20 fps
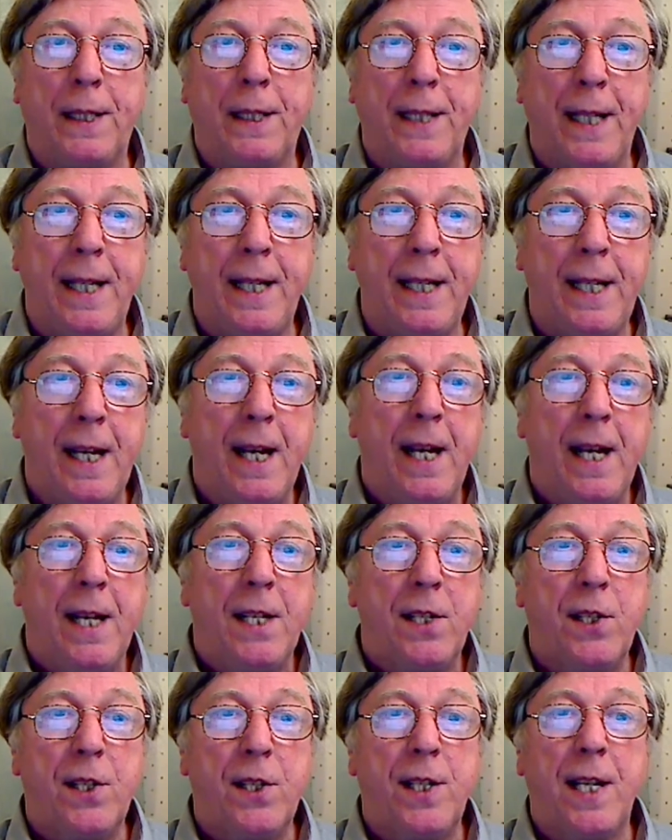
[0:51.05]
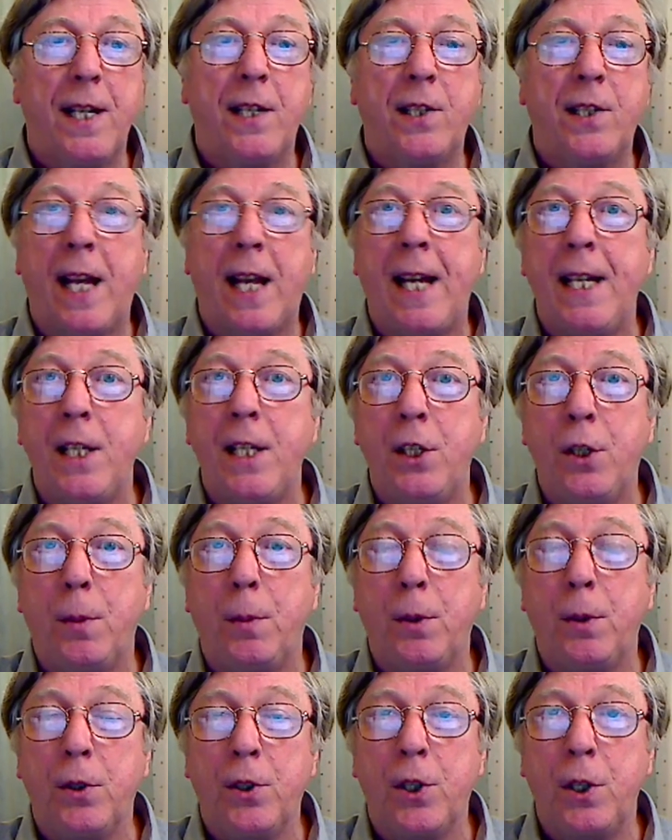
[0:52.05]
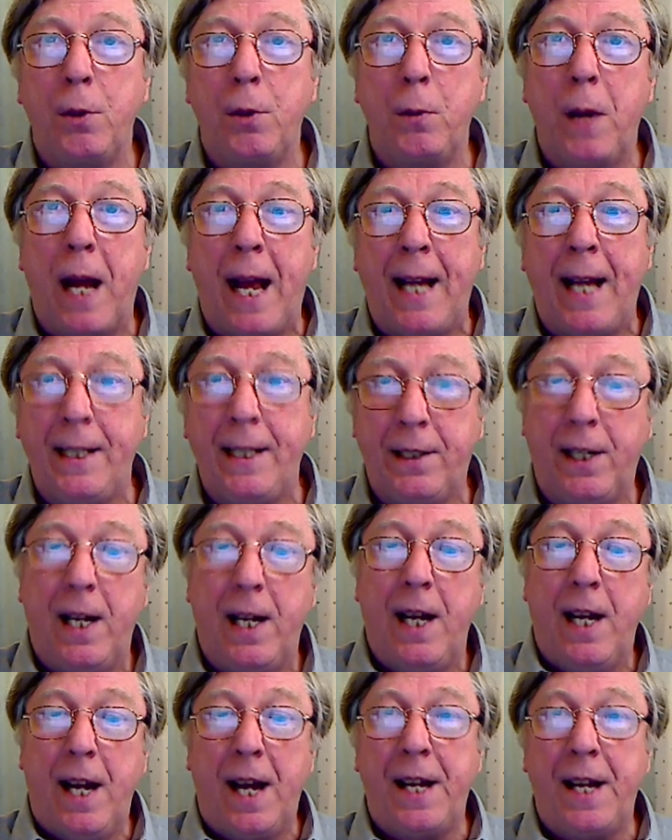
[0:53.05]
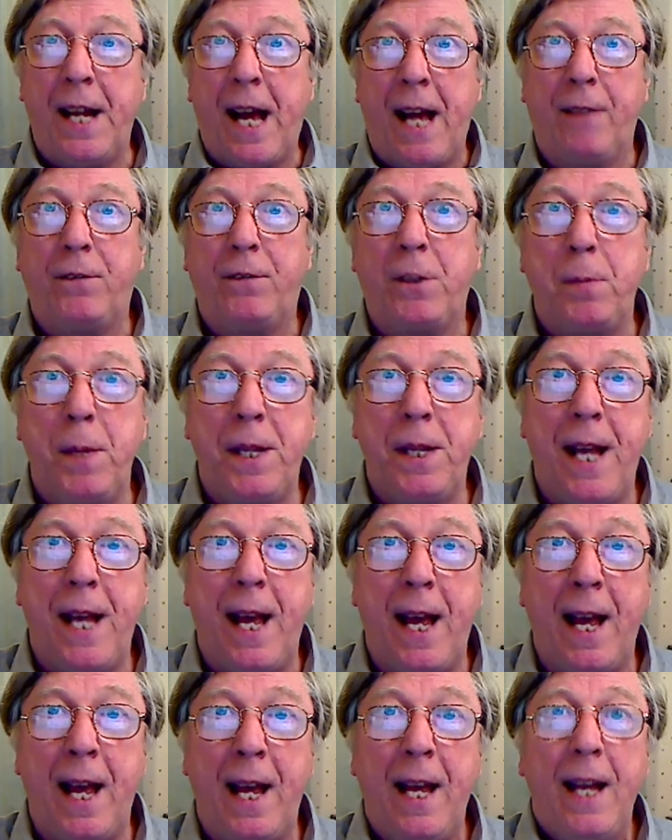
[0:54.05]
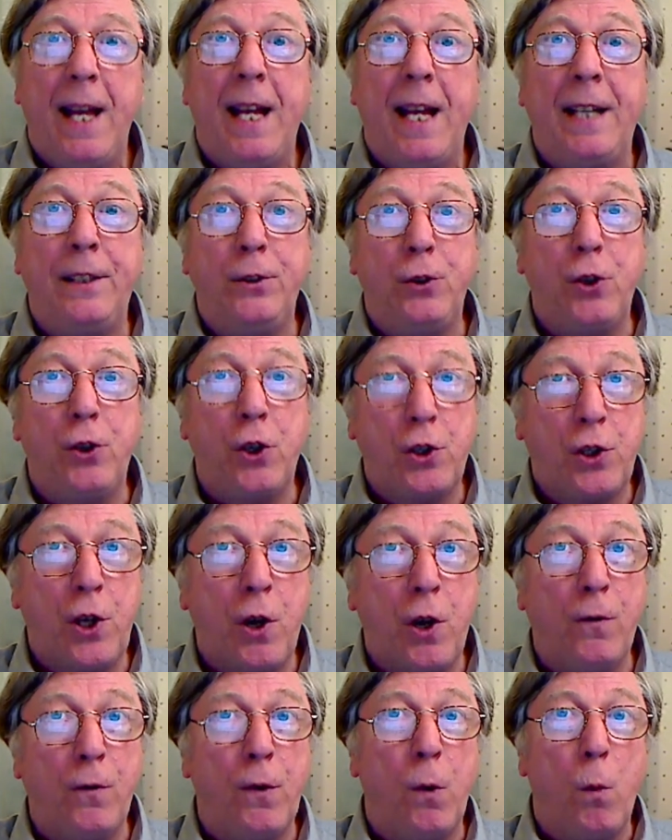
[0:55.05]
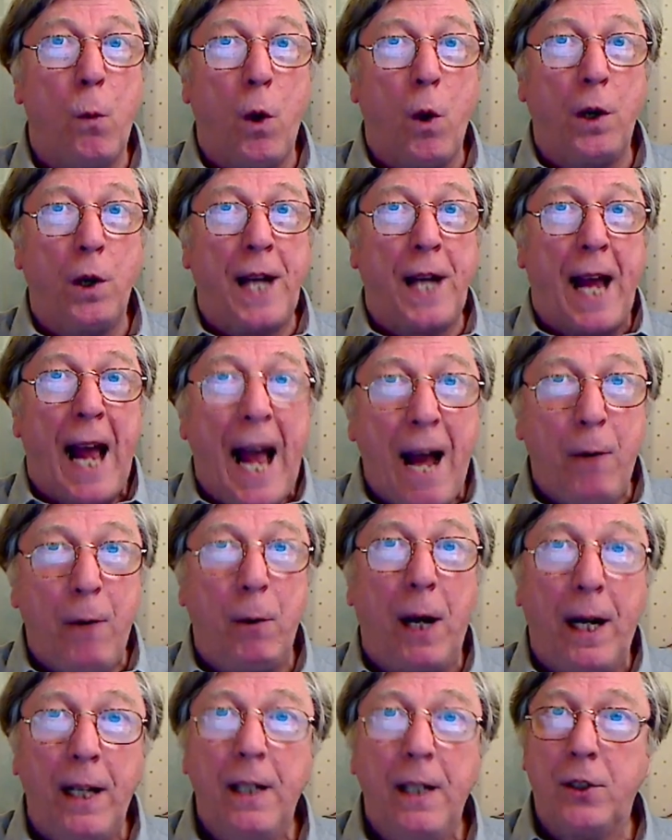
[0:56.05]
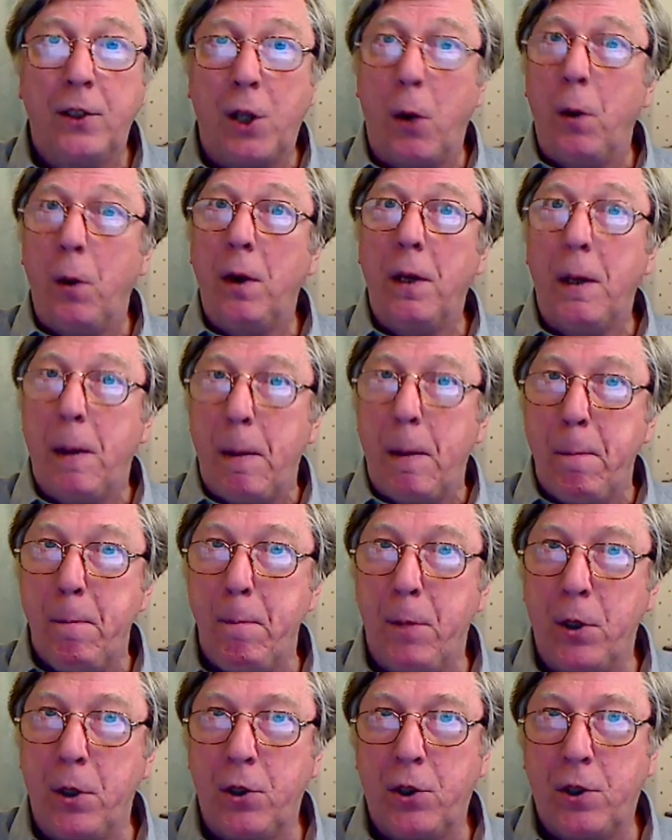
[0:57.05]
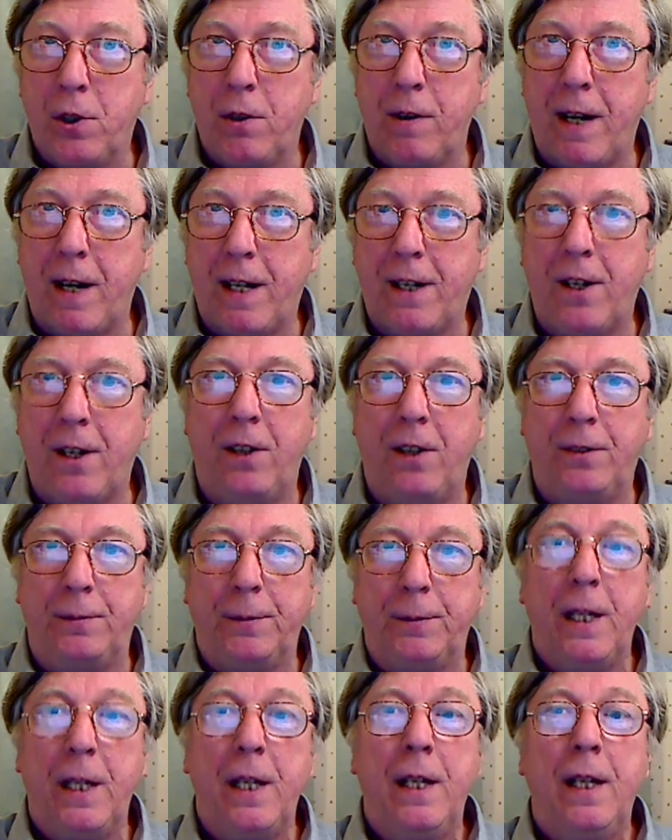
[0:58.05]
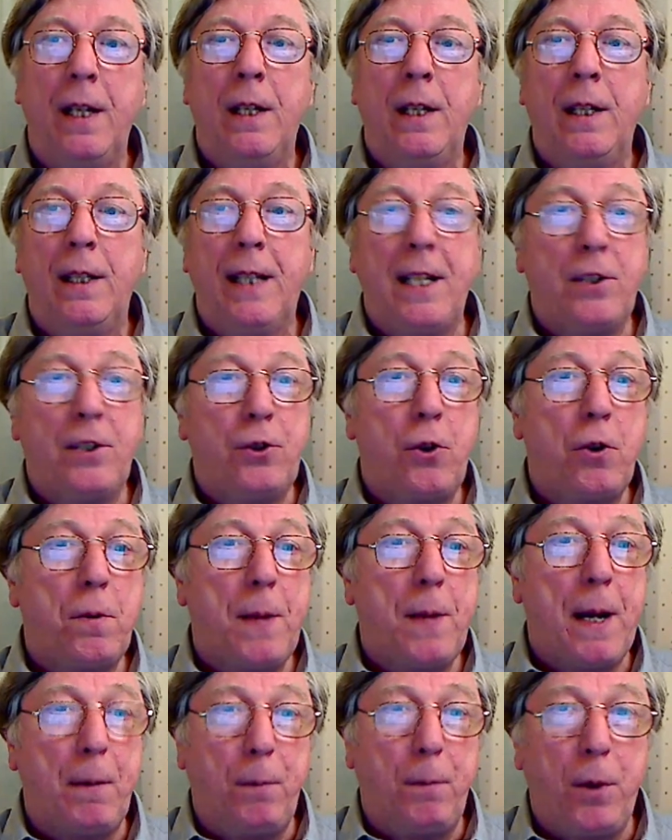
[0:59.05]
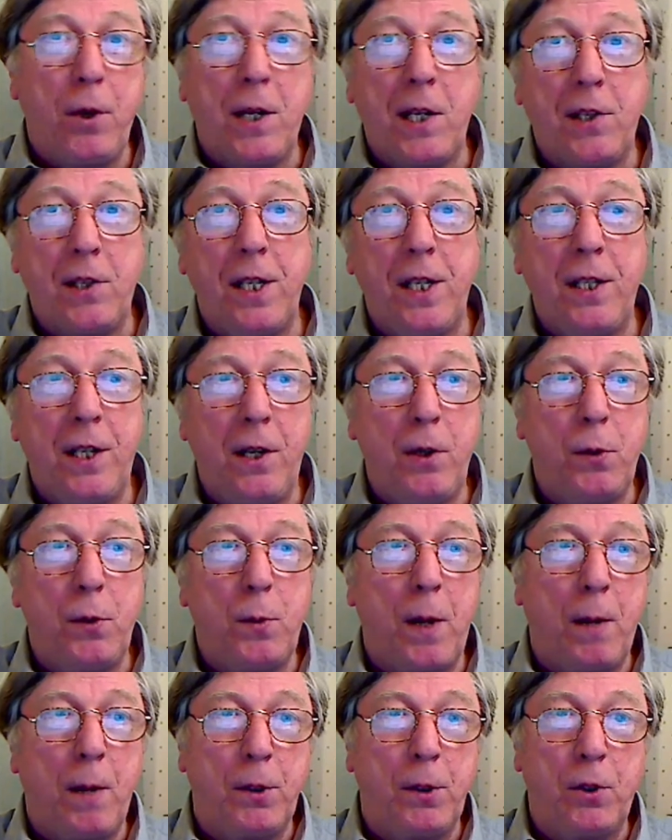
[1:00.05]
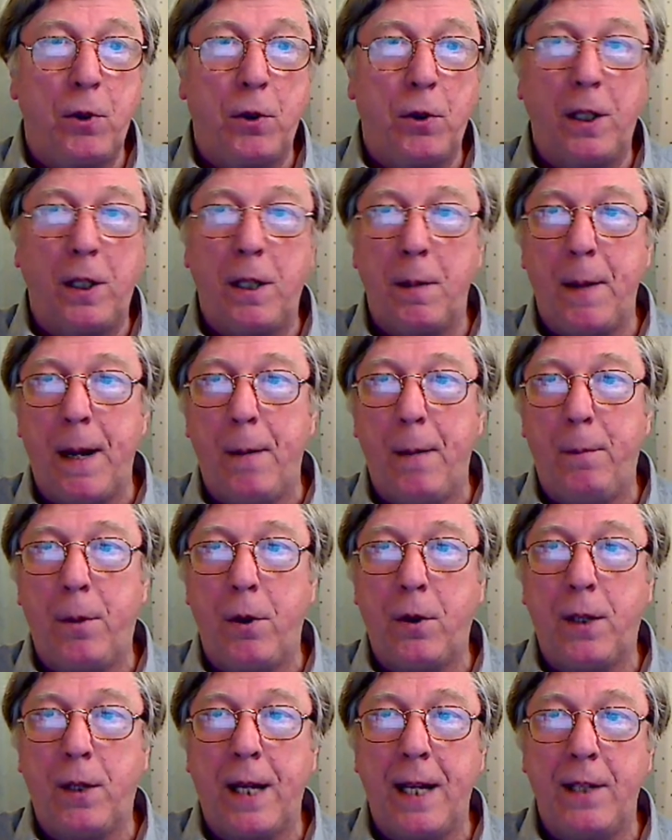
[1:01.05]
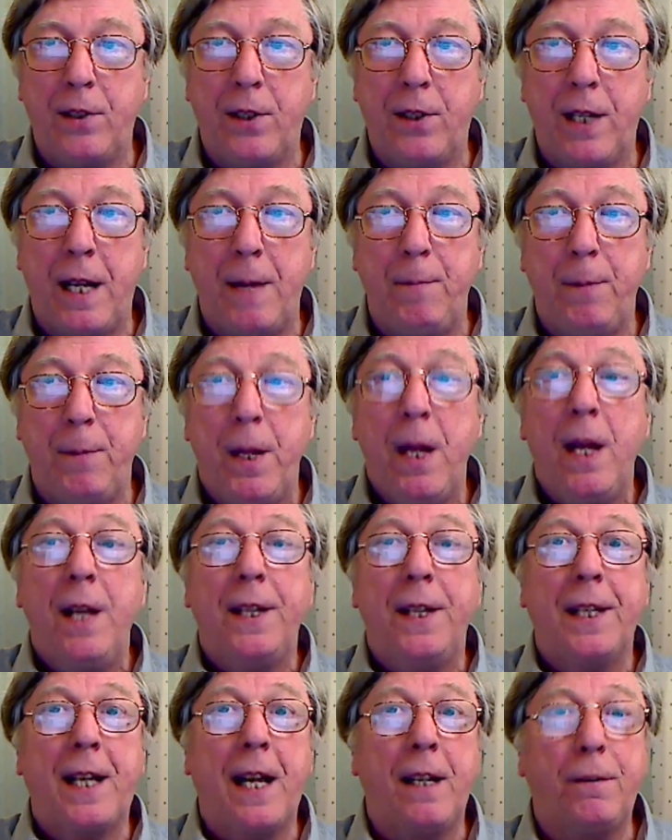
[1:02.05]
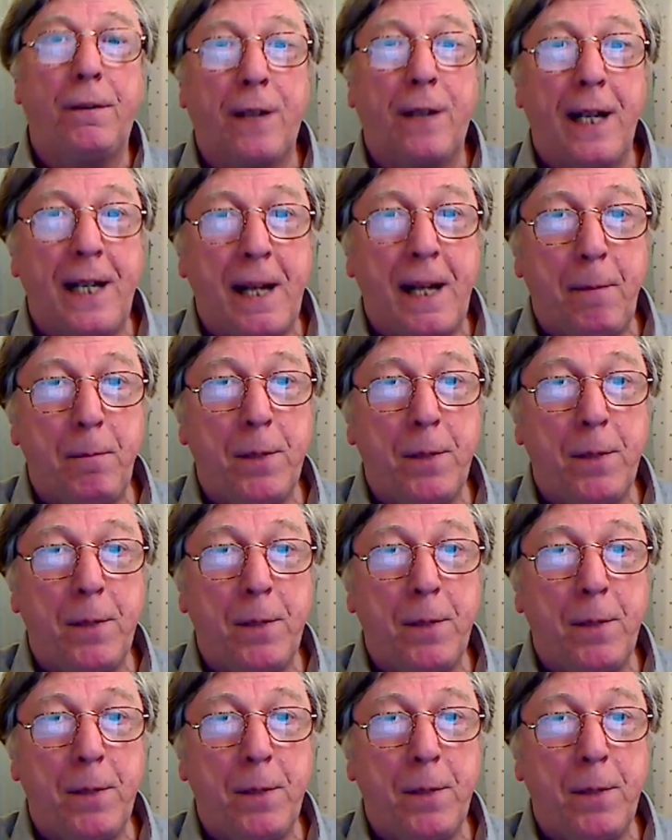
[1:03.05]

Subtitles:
ID 68228, and I have to be there in just over 1 hour. So must crack on. Let's talk about podcasting news while we're talking about podcasts. The Gallifreyan